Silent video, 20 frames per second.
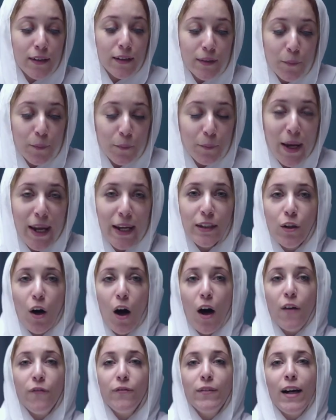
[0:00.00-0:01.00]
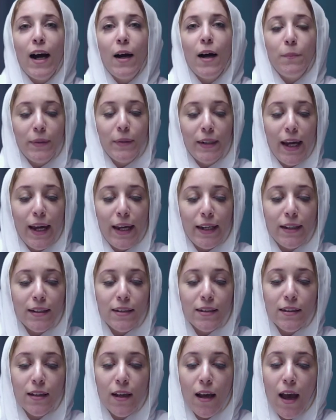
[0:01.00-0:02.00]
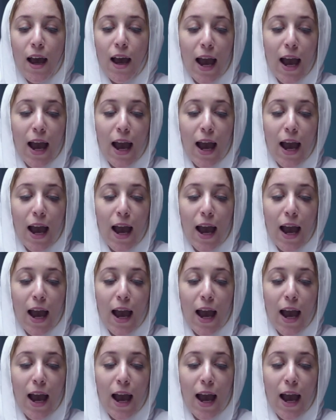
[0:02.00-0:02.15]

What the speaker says: made of cupcakes.